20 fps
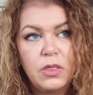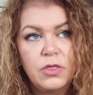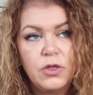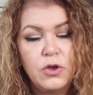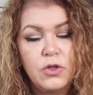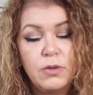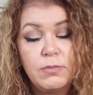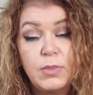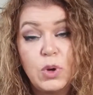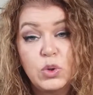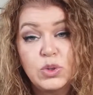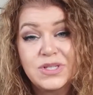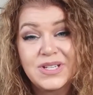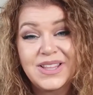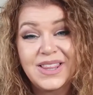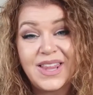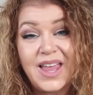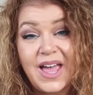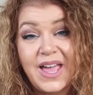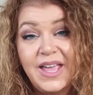they're the
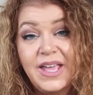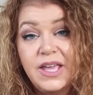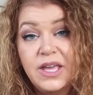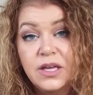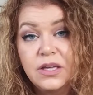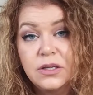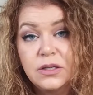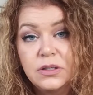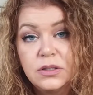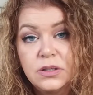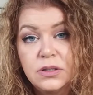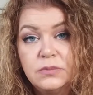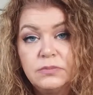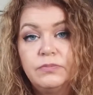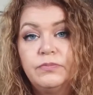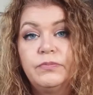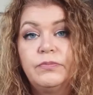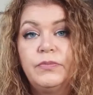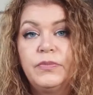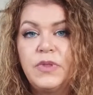most like
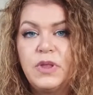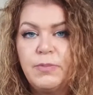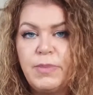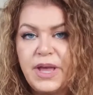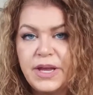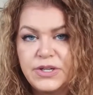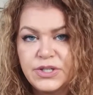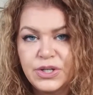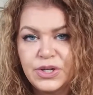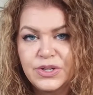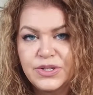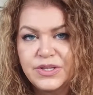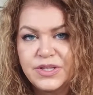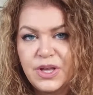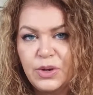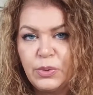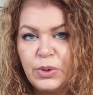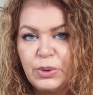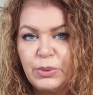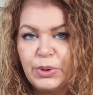the baked goods
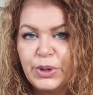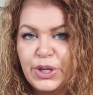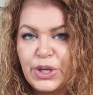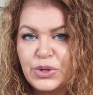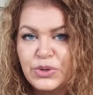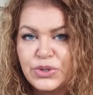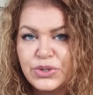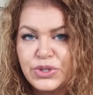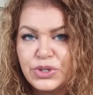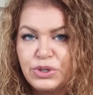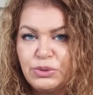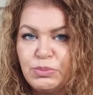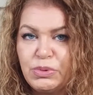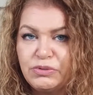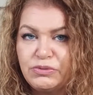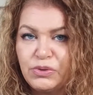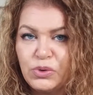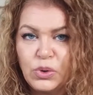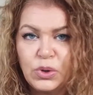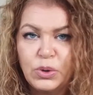that we were used to
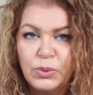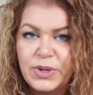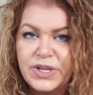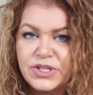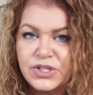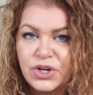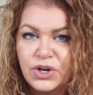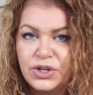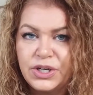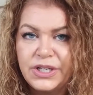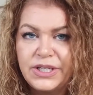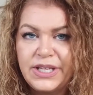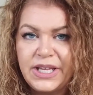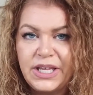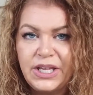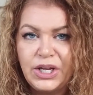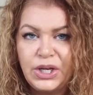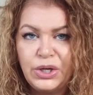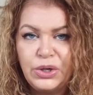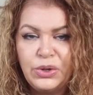before we started
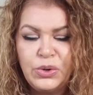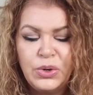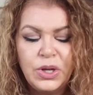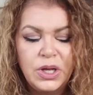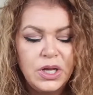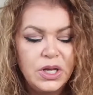keto.